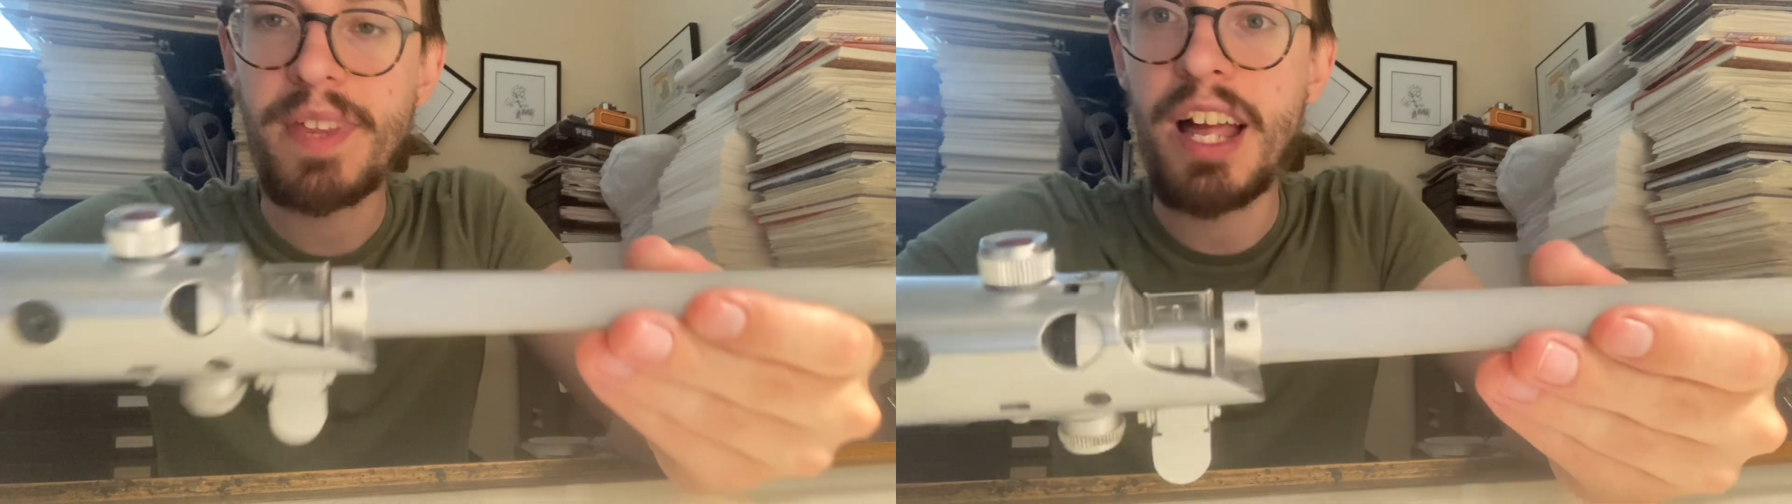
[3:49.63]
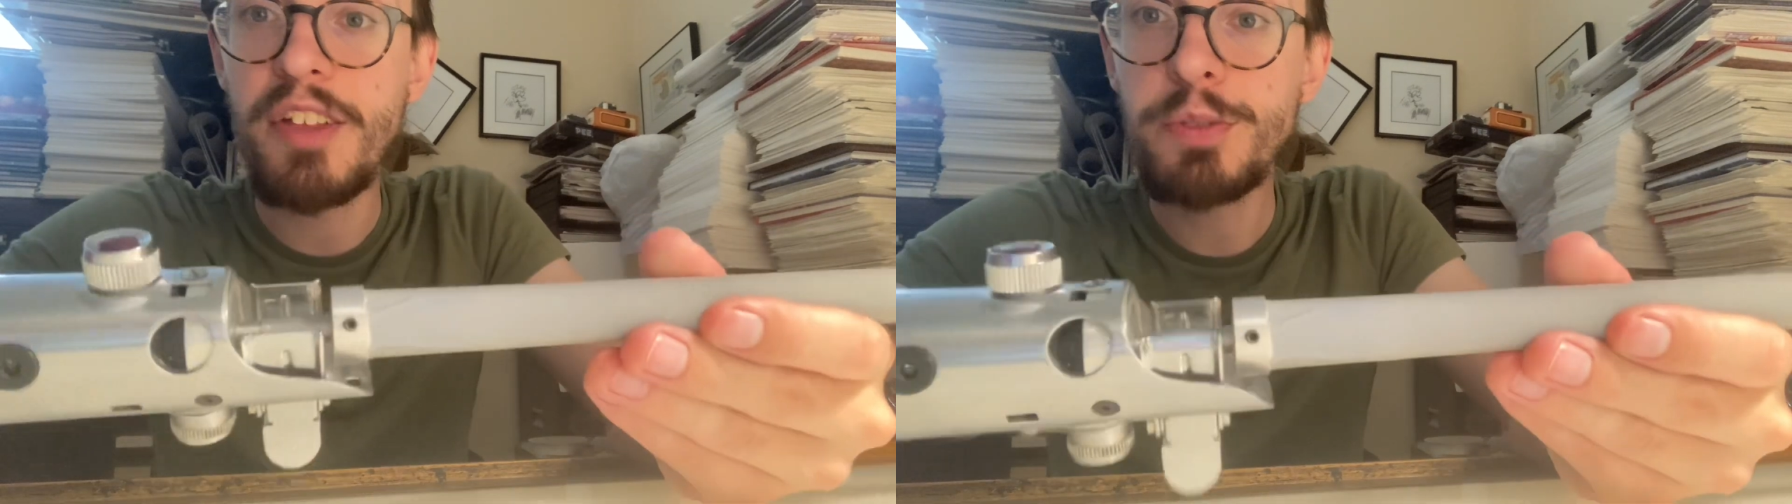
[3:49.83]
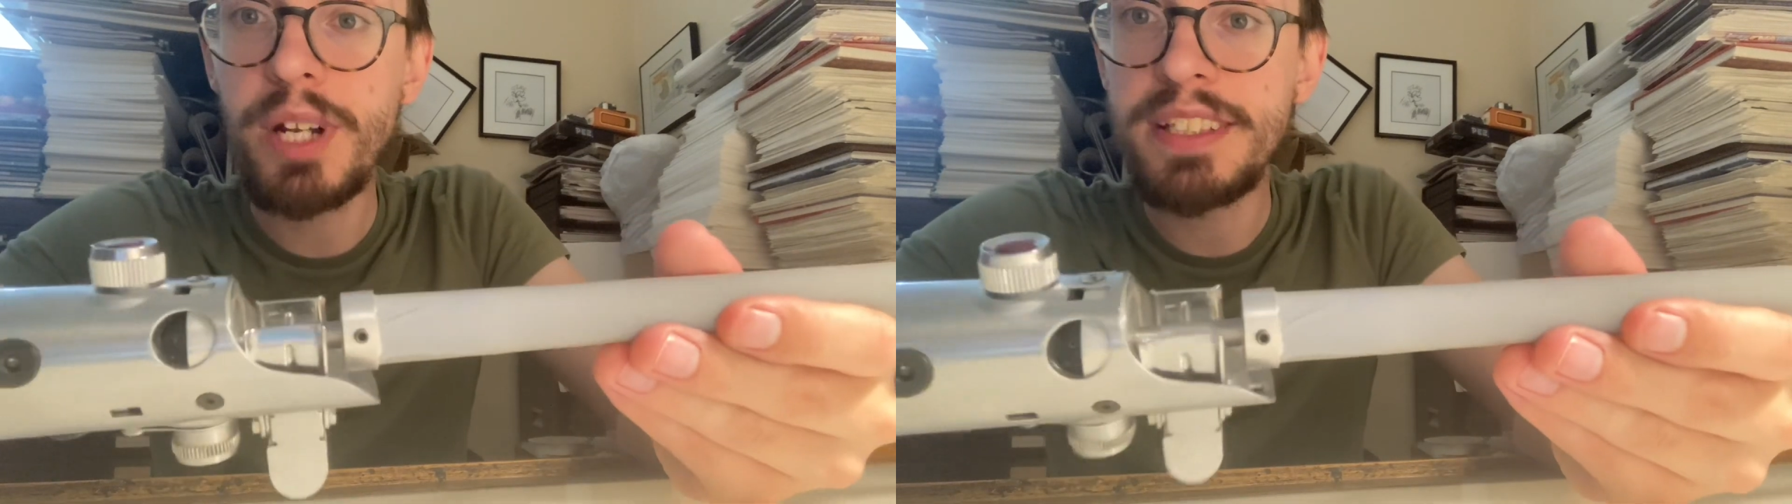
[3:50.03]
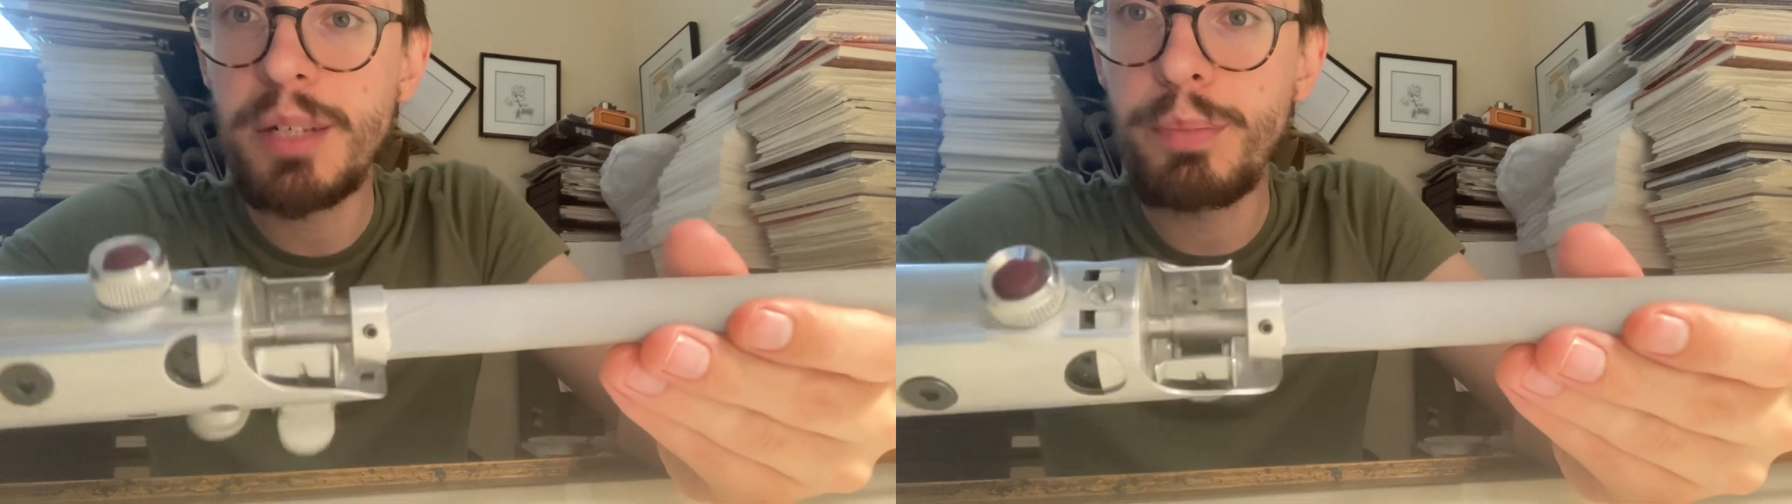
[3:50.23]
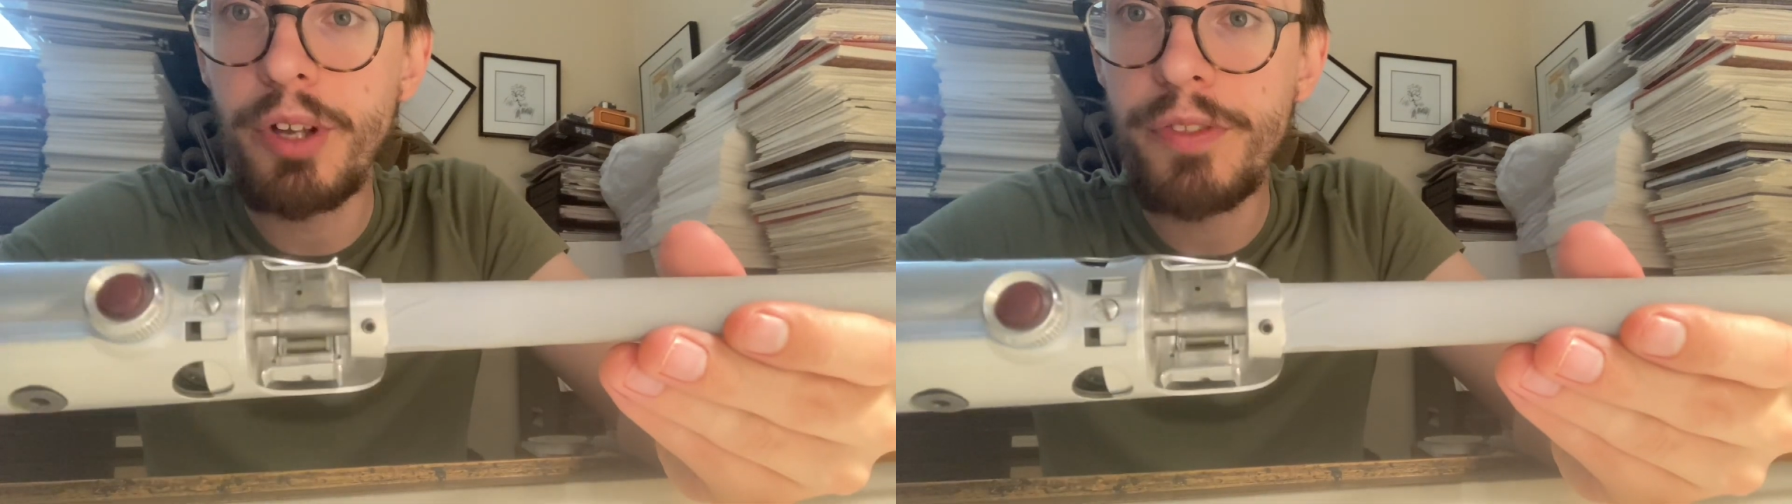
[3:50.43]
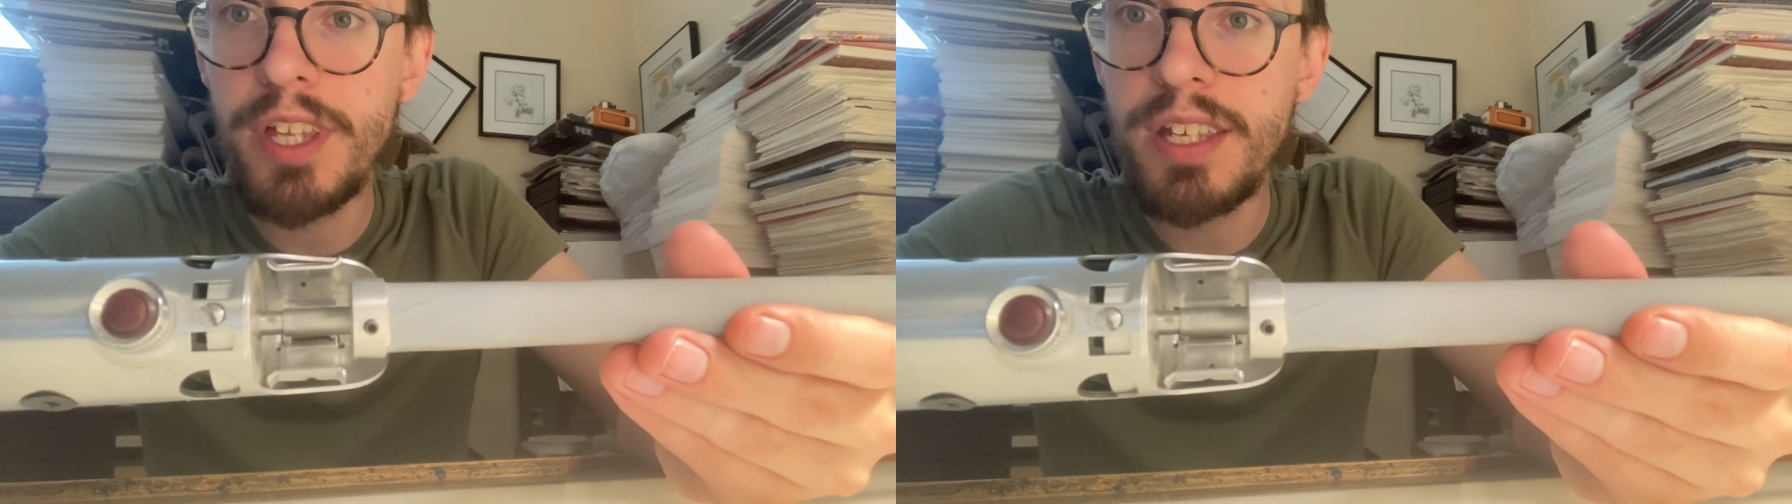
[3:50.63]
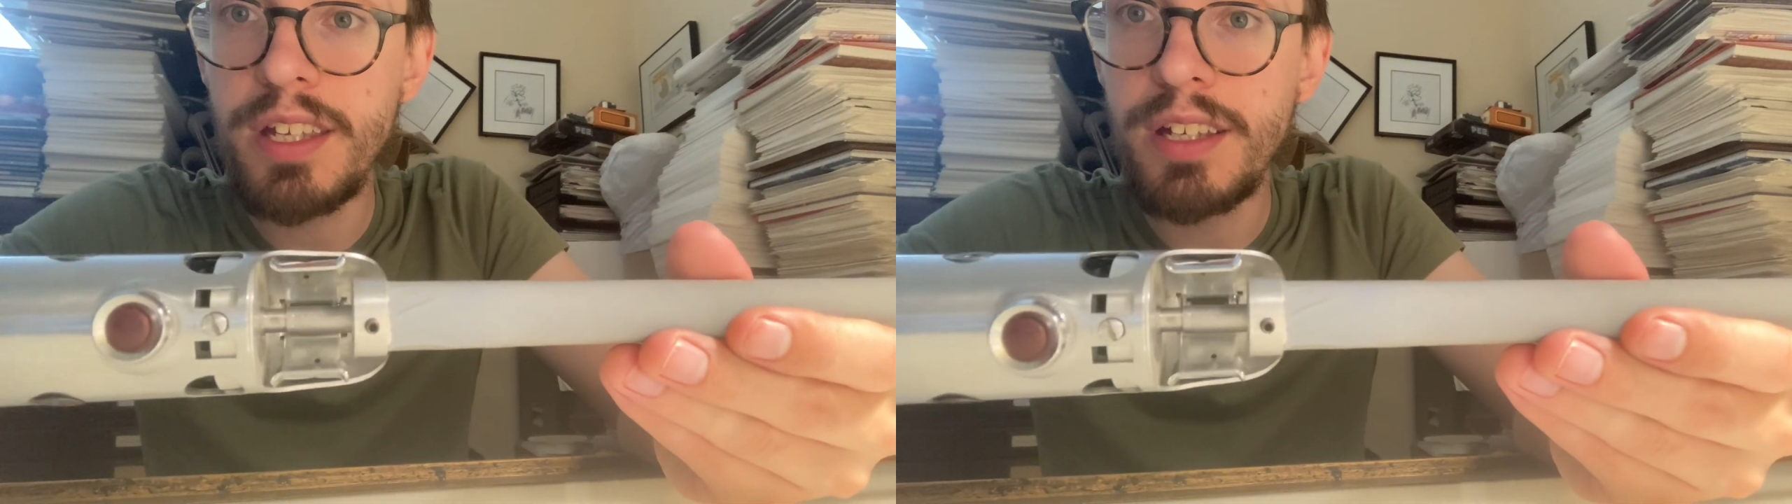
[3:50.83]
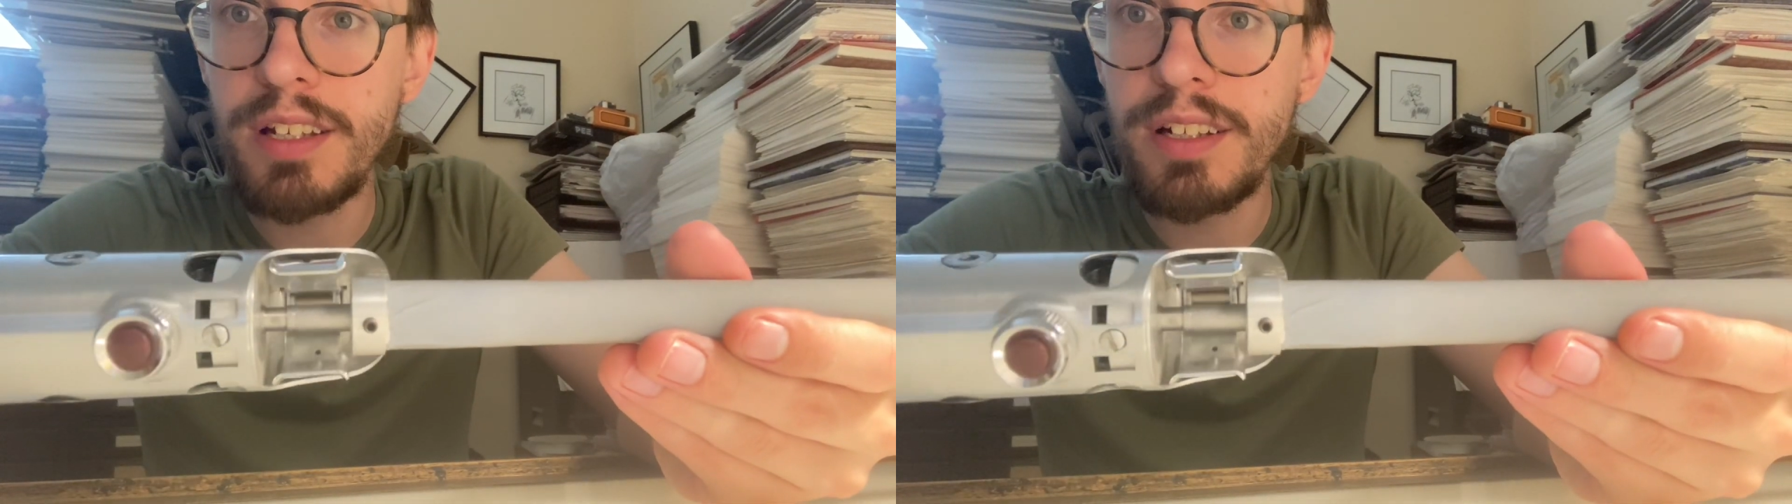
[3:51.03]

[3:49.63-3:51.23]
Now this one I did put the